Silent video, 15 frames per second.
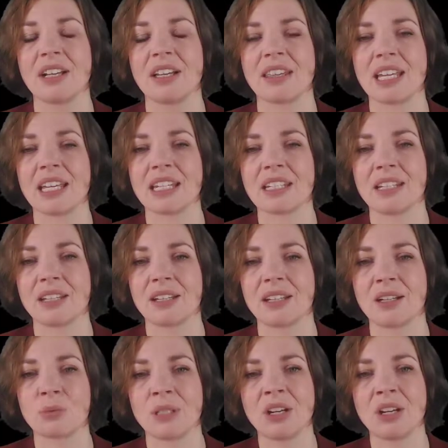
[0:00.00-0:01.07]
that
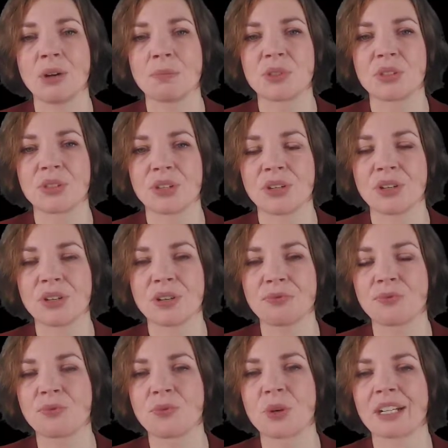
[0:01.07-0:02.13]
we observed
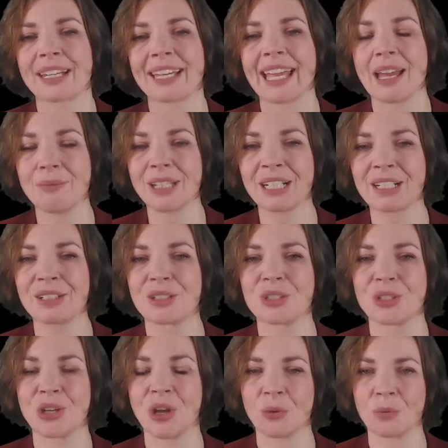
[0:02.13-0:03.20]
for chemical
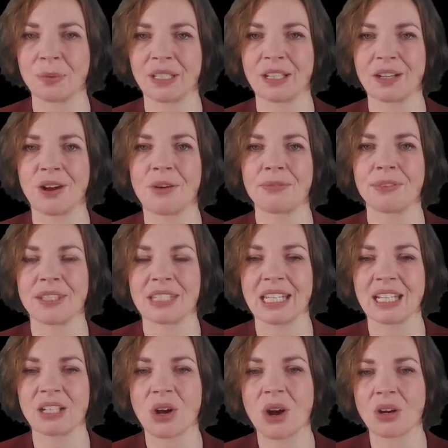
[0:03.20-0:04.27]
doping of the
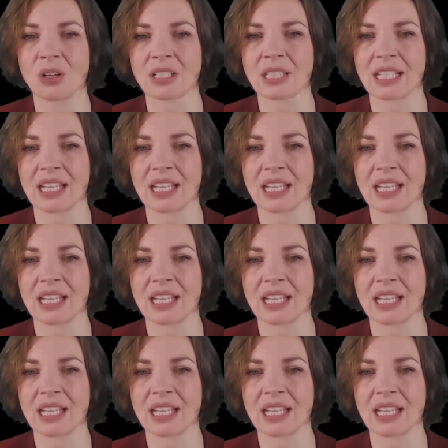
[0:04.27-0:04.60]
zinc oxide